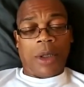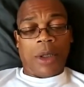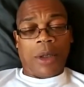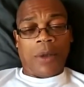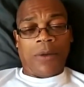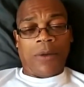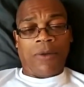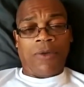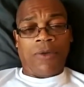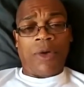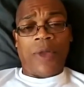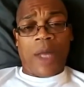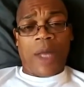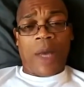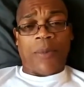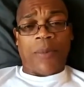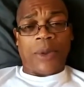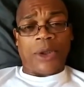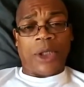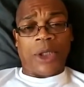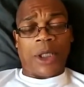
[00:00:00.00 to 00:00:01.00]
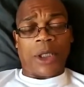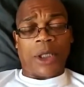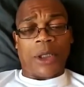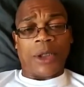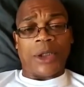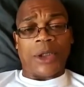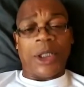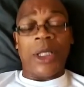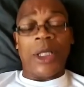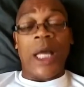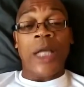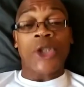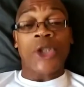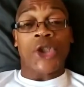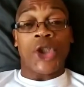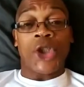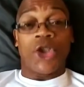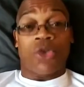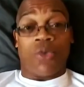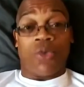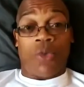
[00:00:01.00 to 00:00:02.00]
for that particular seat, and
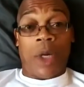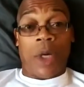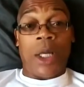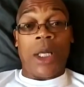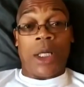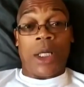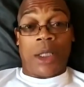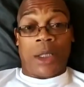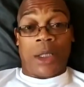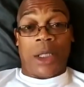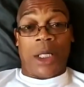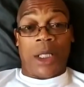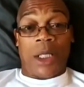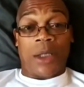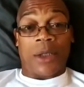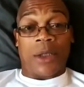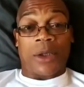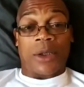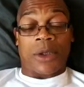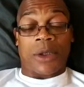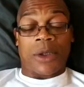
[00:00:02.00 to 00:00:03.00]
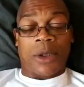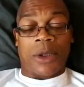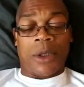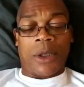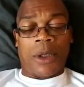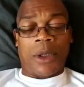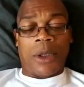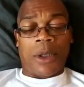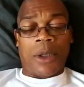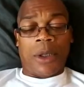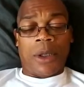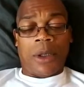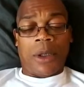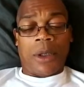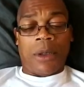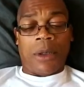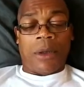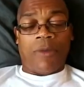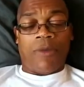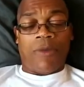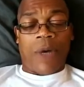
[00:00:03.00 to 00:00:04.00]
she's running against
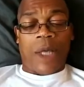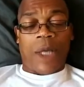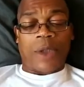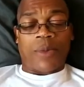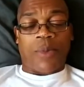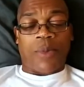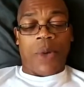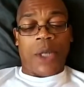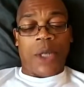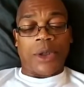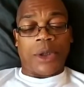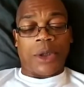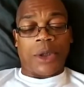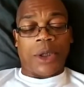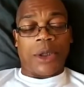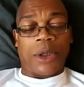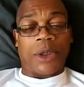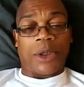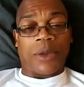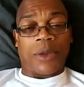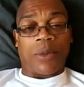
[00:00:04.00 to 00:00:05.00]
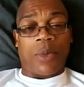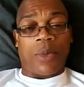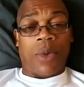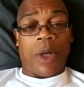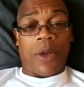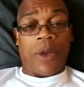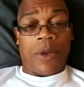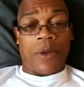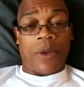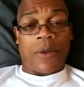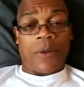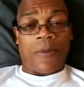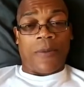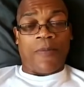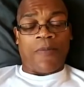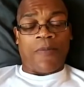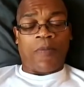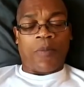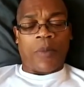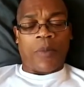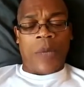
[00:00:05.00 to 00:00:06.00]
the vice president's brother.
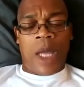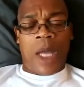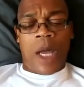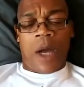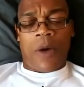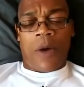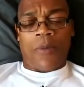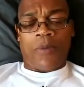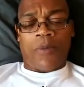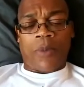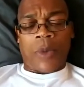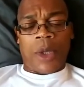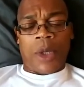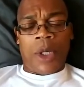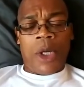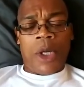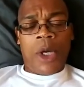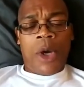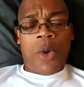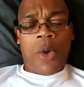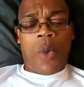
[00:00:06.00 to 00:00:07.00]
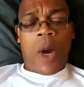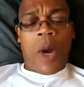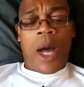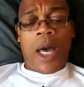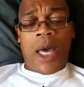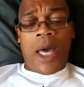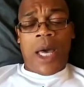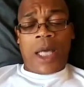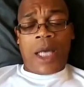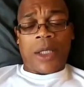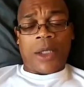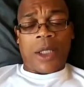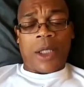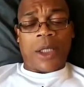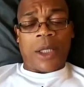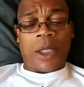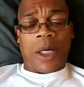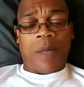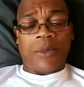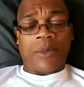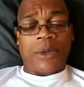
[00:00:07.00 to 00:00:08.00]
Now, why has this
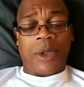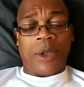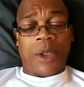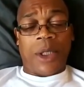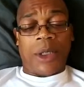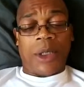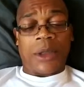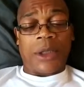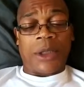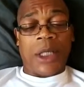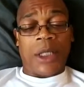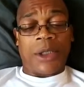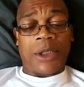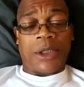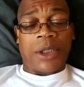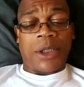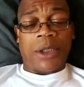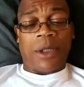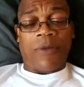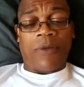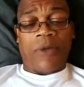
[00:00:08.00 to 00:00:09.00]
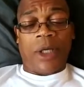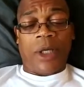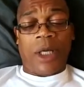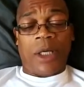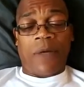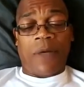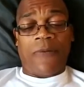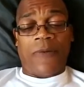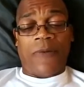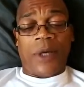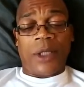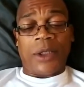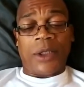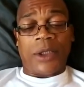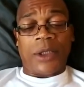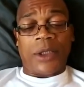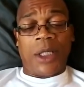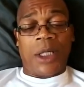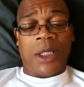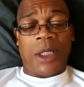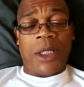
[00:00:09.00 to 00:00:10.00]
come to the attention of the
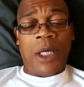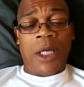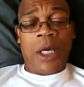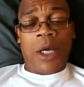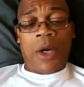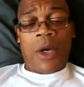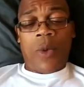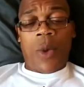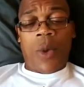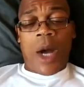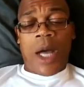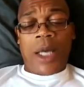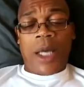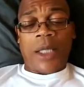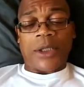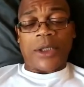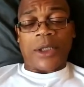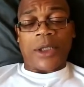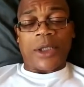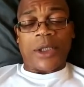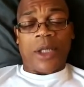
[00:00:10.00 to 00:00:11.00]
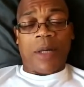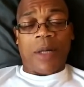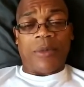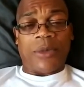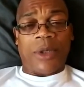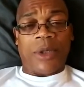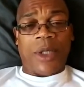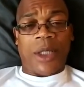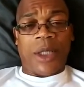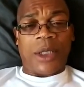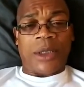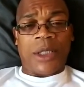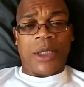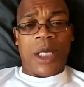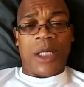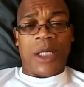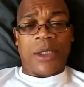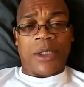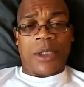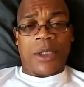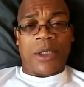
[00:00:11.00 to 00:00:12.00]
NFAC? Why has this come to the
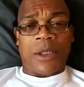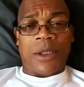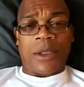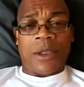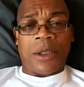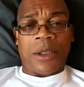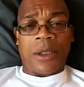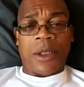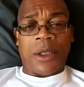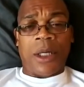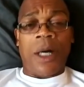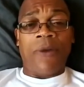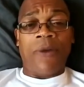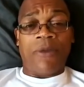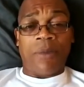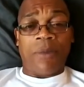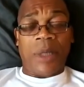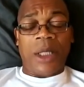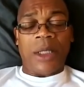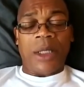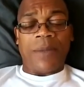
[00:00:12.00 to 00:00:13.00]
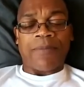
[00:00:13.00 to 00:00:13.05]
attention of me?